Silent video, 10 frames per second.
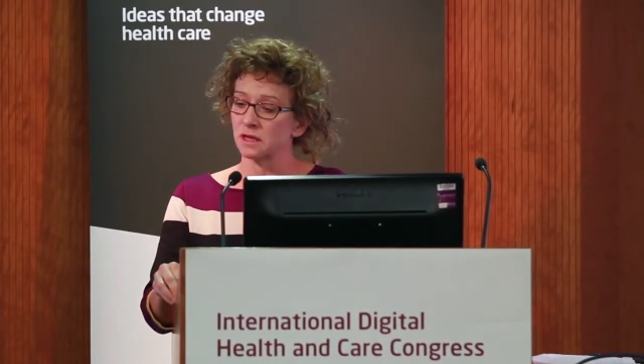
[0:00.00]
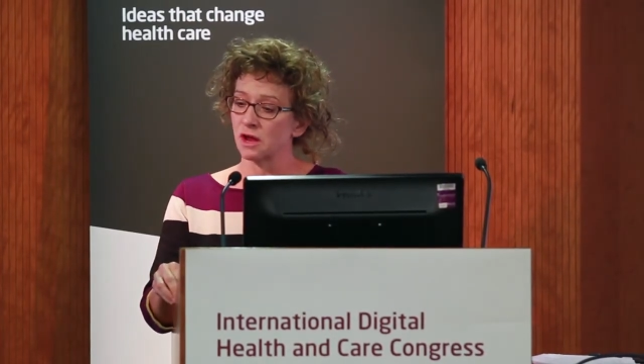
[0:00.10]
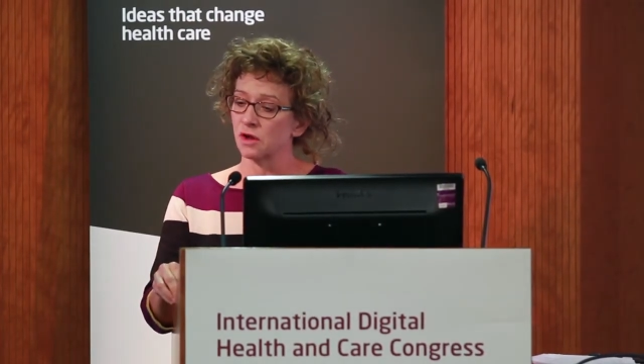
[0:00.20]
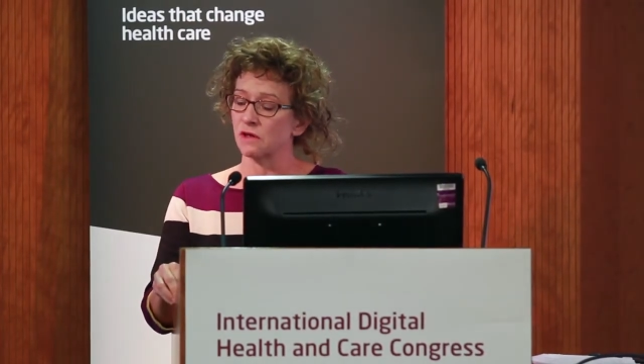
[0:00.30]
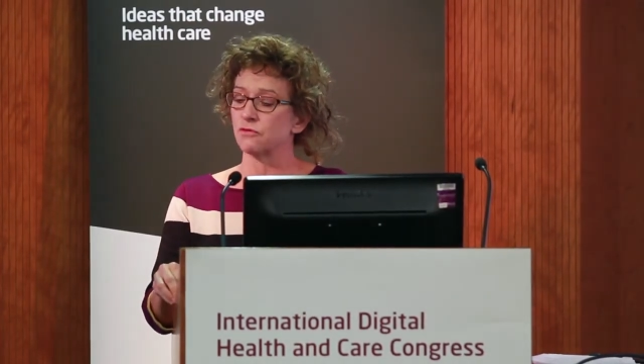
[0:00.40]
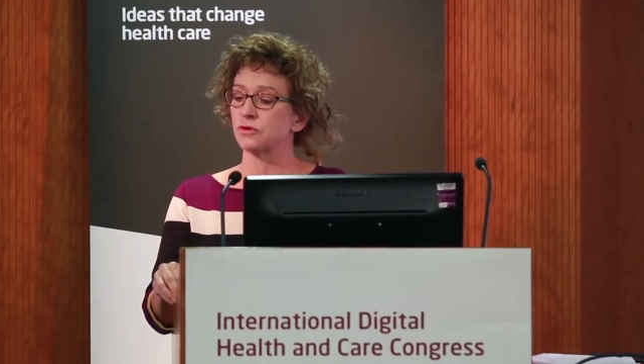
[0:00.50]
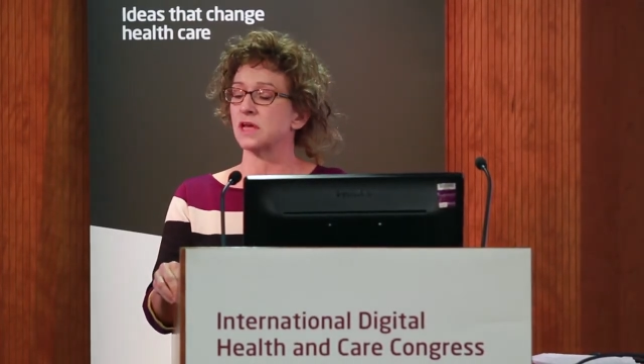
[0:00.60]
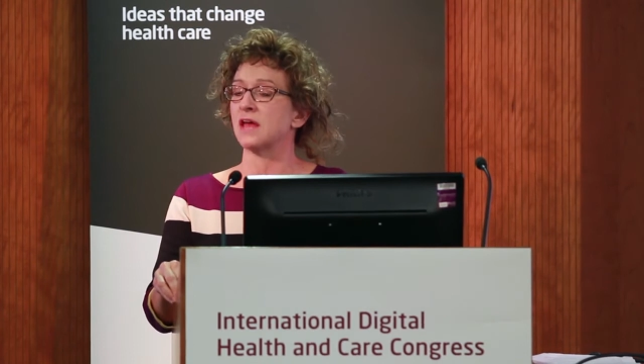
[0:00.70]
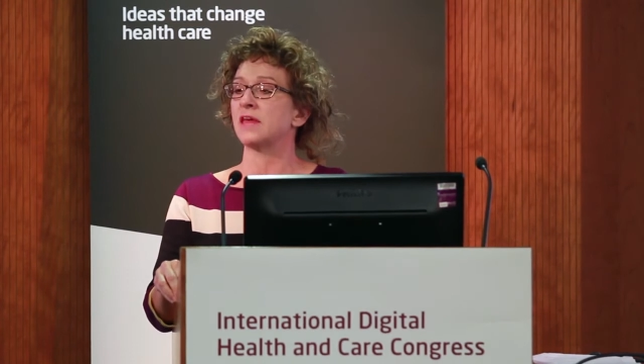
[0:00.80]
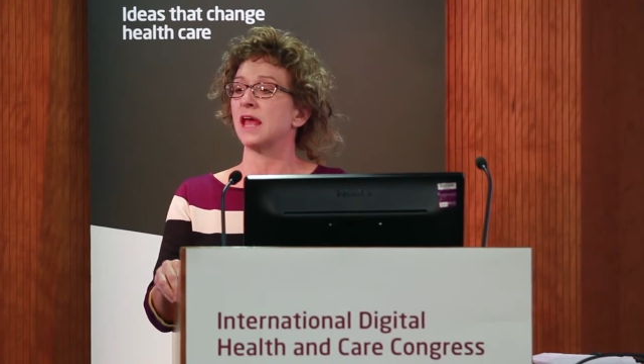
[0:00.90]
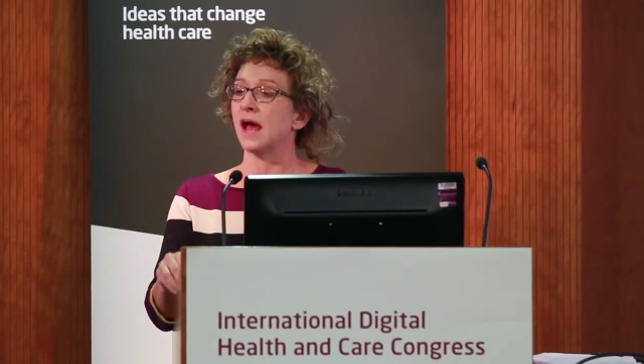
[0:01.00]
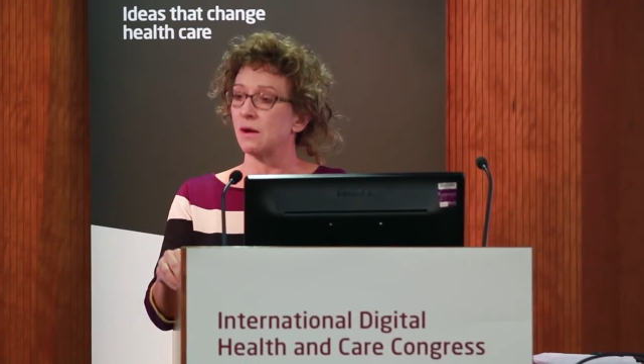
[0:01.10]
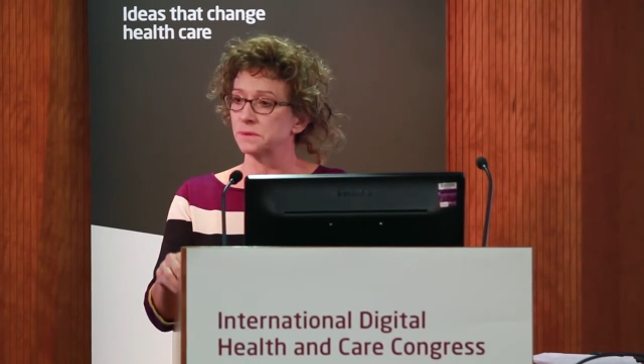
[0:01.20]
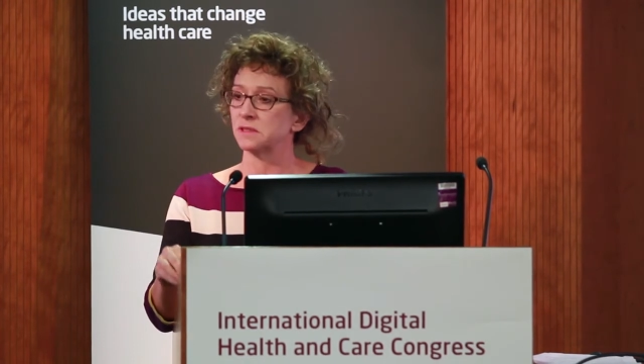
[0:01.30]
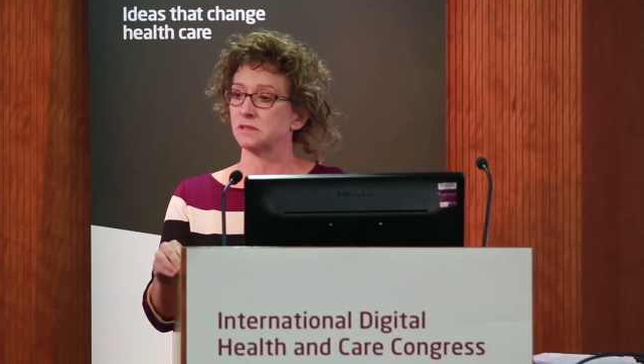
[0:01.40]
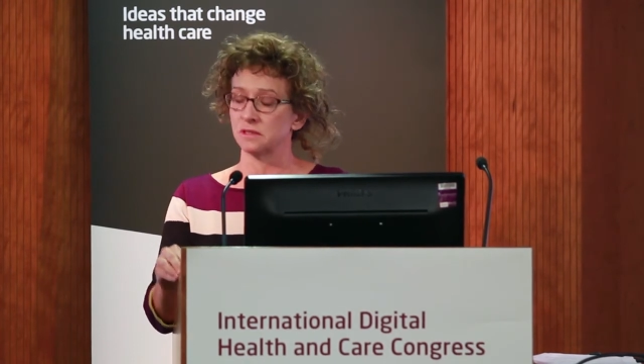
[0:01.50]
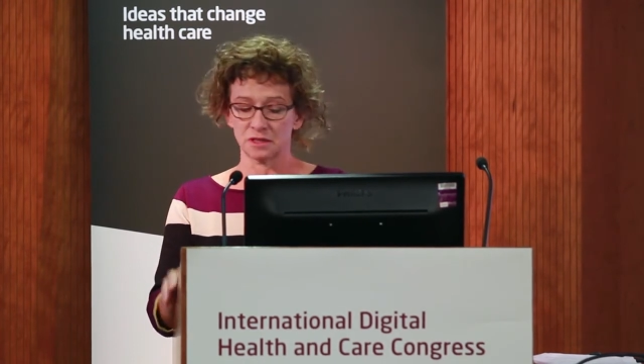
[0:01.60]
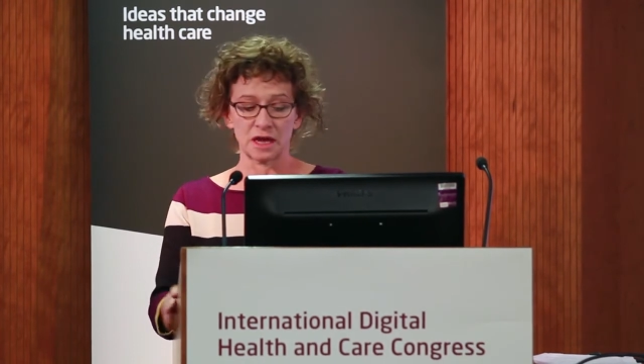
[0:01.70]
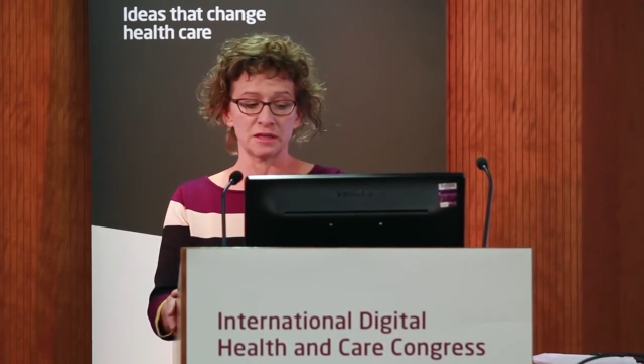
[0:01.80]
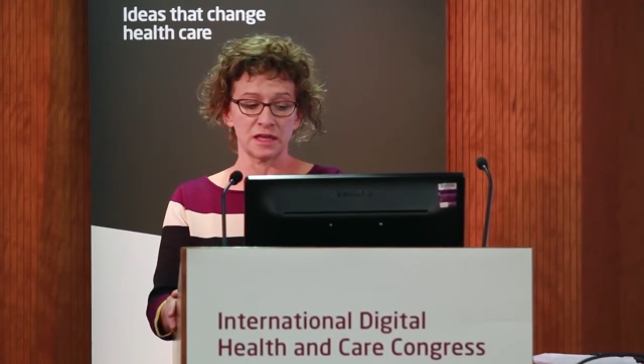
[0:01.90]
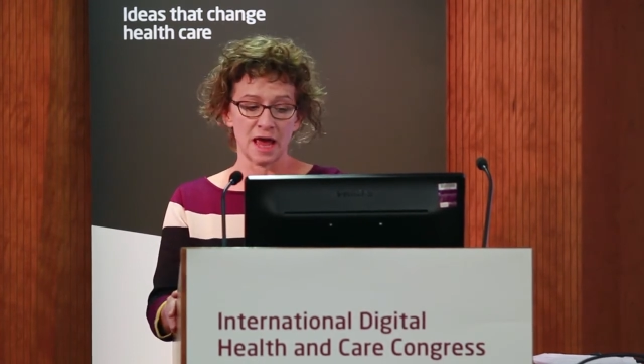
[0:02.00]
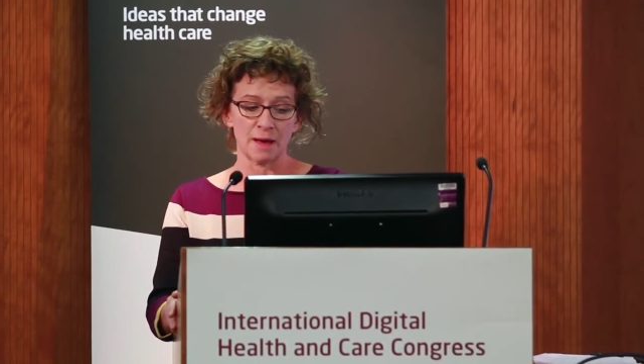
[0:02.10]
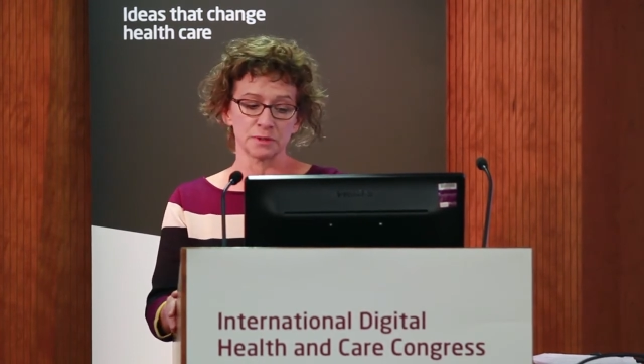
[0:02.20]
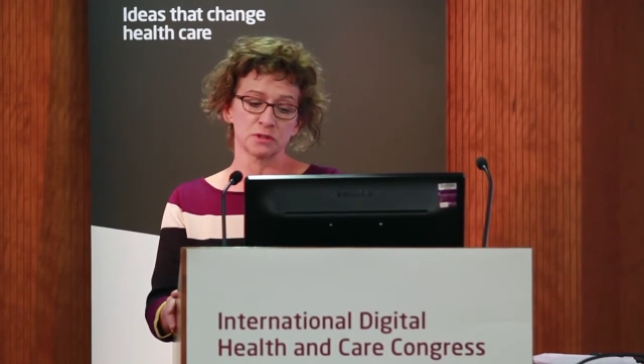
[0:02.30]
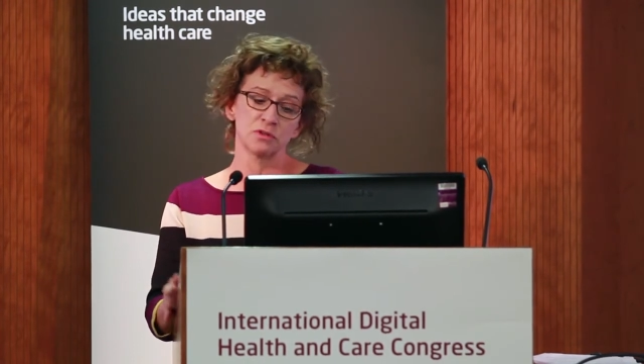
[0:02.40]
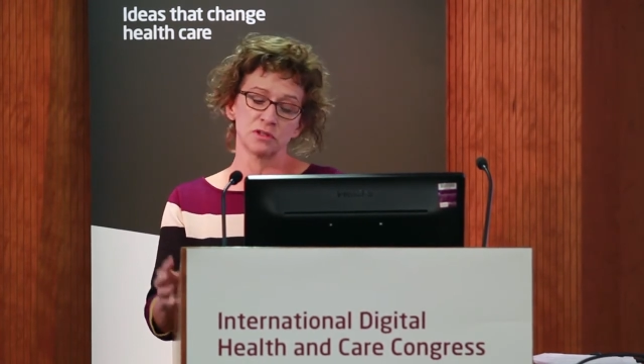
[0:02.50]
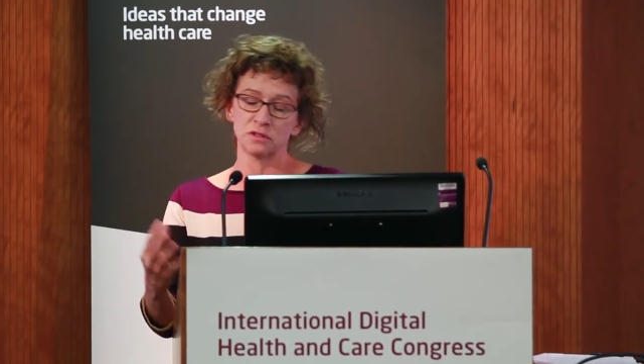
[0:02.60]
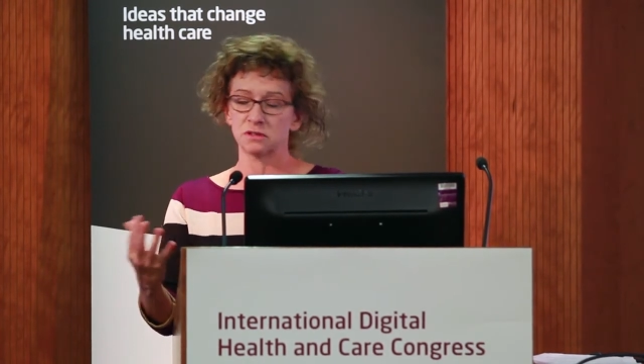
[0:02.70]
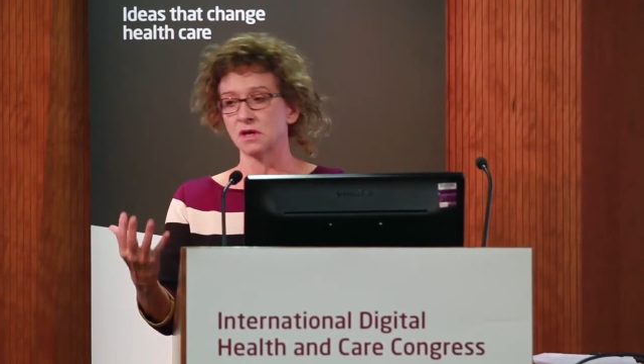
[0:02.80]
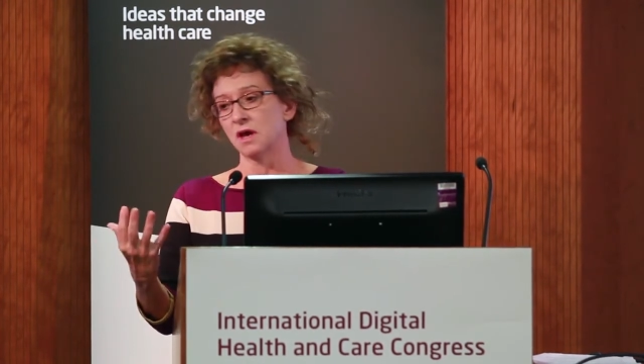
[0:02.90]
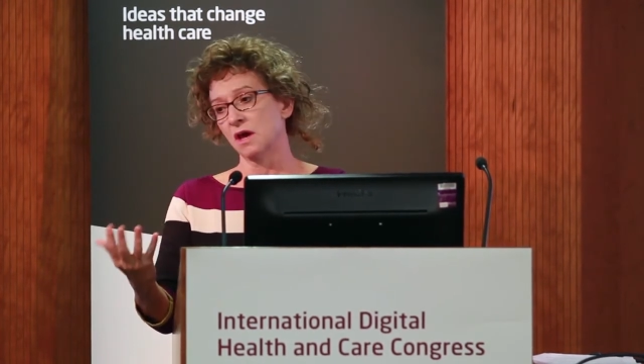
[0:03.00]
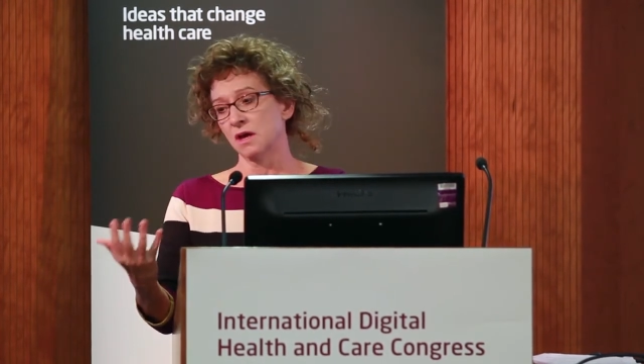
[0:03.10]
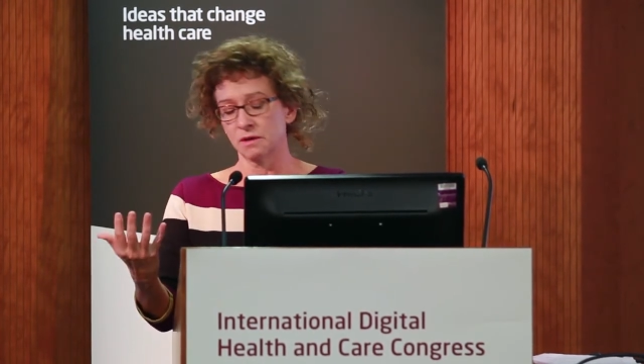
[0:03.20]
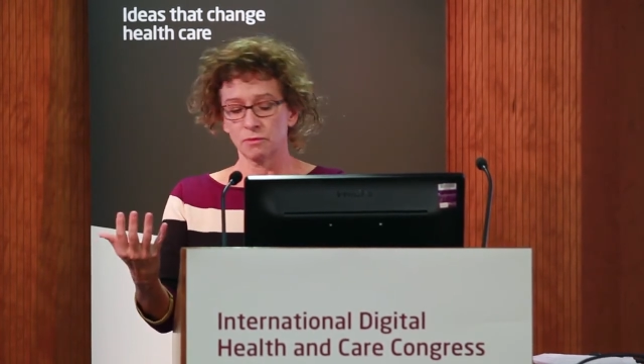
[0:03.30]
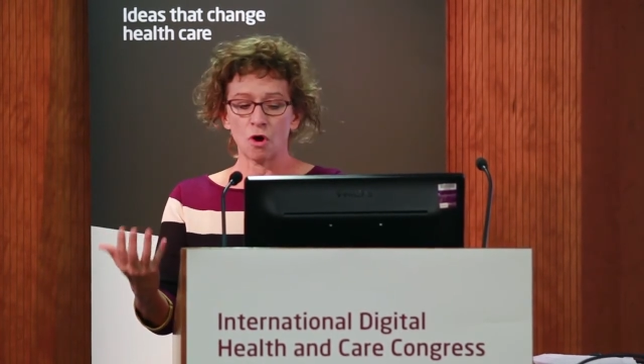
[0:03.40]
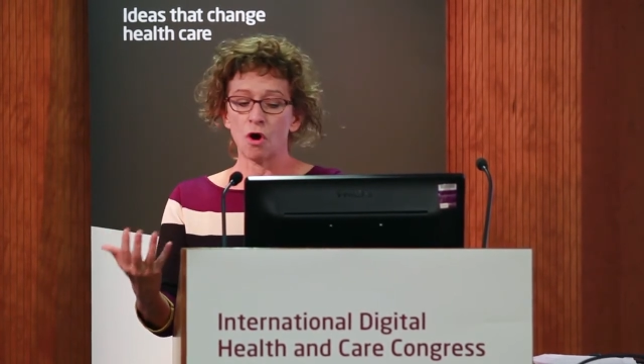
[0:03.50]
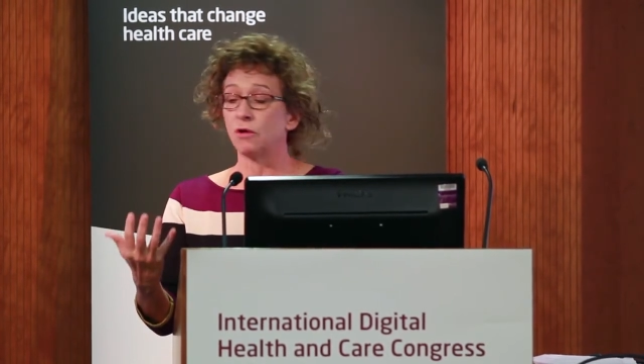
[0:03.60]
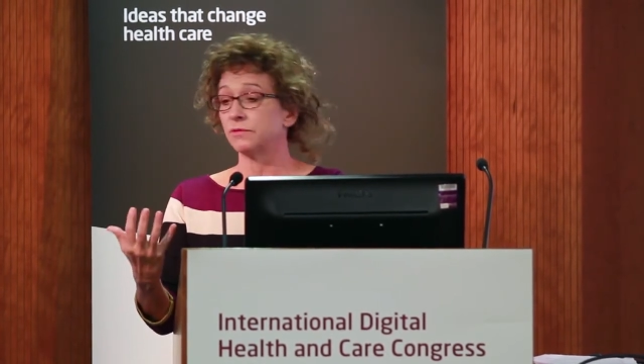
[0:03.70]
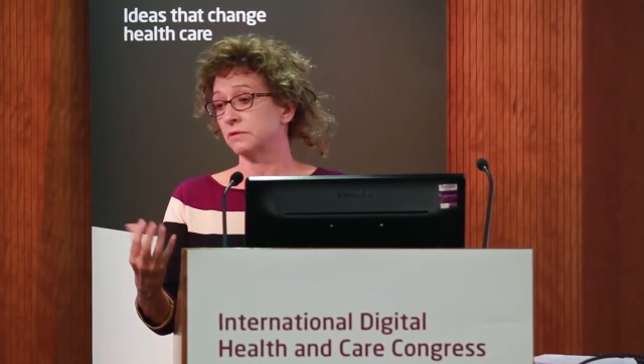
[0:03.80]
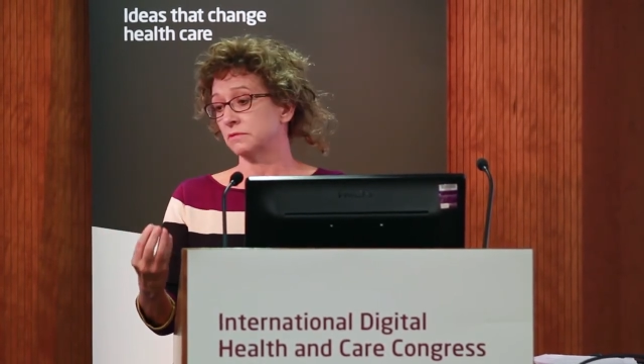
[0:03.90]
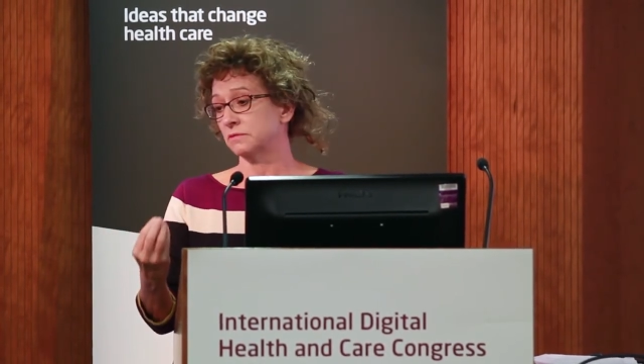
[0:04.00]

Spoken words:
caregivers and they helped us design the apps. So this is called,